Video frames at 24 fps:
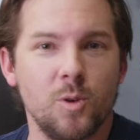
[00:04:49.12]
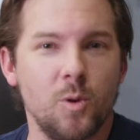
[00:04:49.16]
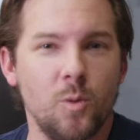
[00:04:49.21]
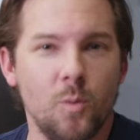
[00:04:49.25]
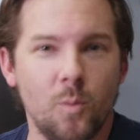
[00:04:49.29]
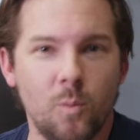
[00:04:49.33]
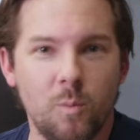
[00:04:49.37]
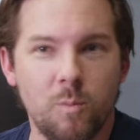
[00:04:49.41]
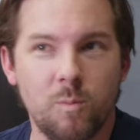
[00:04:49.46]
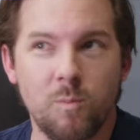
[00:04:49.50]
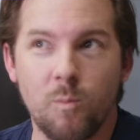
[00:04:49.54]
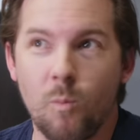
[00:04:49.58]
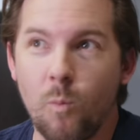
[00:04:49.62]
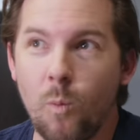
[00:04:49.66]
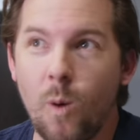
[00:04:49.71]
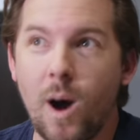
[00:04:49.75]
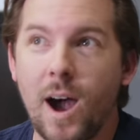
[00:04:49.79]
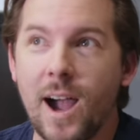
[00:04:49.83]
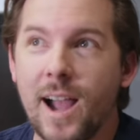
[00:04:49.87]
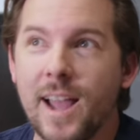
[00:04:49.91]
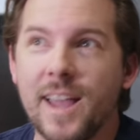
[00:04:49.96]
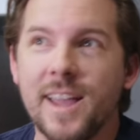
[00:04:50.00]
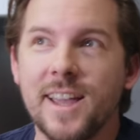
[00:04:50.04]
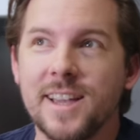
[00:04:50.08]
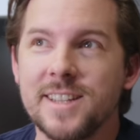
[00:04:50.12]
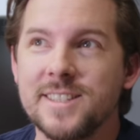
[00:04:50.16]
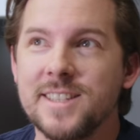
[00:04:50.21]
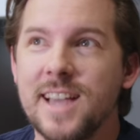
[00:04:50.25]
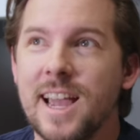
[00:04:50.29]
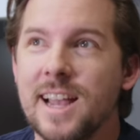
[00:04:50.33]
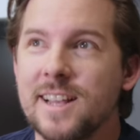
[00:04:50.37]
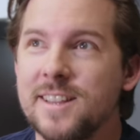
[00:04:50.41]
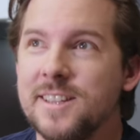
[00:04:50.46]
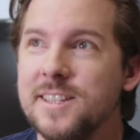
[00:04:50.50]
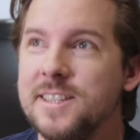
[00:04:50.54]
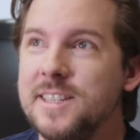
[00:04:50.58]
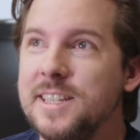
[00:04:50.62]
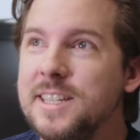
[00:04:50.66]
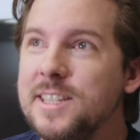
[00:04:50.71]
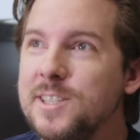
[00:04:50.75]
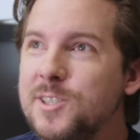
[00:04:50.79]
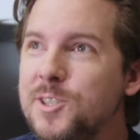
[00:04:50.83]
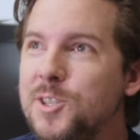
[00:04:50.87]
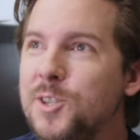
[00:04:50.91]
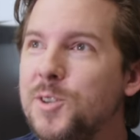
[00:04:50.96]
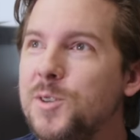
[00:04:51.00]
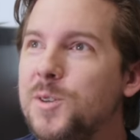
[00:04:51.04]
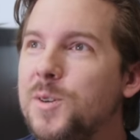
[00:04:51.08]
know why exactly these
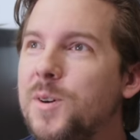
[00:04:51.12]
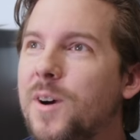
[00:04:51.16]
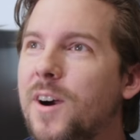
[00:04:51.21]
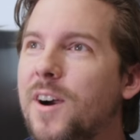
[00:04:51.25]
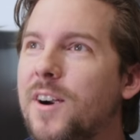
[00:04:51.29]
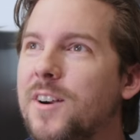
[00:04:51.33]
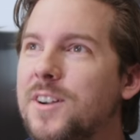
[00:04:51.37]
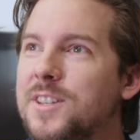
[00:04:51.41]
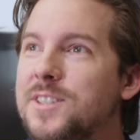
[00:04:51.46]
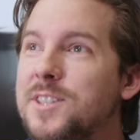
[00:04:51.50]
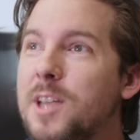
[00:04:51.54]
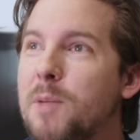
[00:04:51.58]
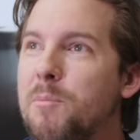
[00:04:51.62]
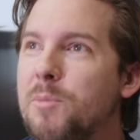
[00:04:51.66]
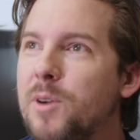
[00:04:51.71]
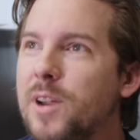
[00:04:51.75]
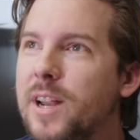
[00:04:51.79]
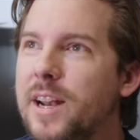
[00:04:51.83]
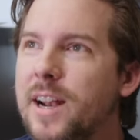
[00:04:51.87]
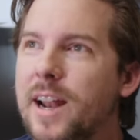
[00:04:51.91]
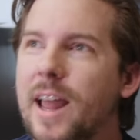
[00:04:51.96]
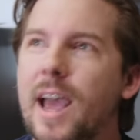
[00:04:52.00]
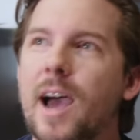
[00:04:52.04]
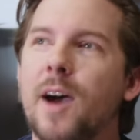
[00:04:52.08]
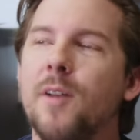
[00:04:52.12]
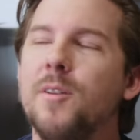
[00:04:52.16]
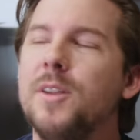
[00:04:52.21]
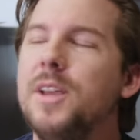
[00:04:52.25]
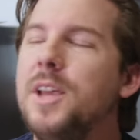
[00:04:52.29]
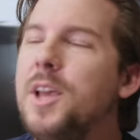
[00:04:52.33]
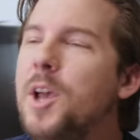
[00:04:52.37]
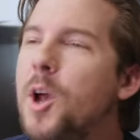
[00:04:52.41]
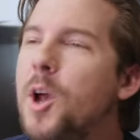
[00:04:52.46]
two are separated out,